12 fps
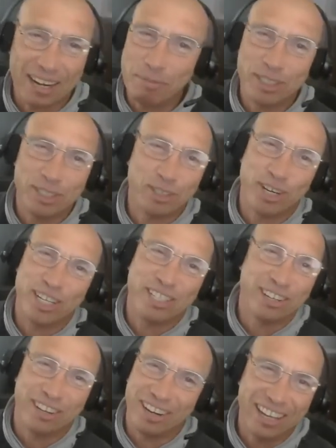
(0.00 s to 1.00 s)
I'm on
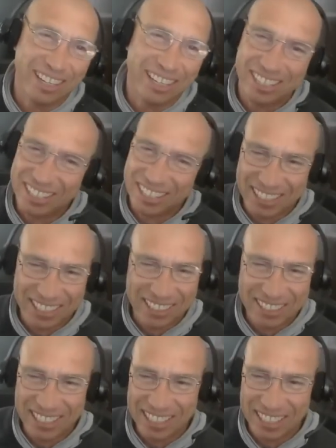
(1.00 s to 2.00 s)
Treasure Island, you
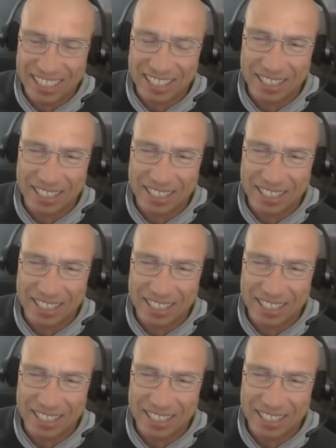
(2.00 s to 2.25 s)
know, and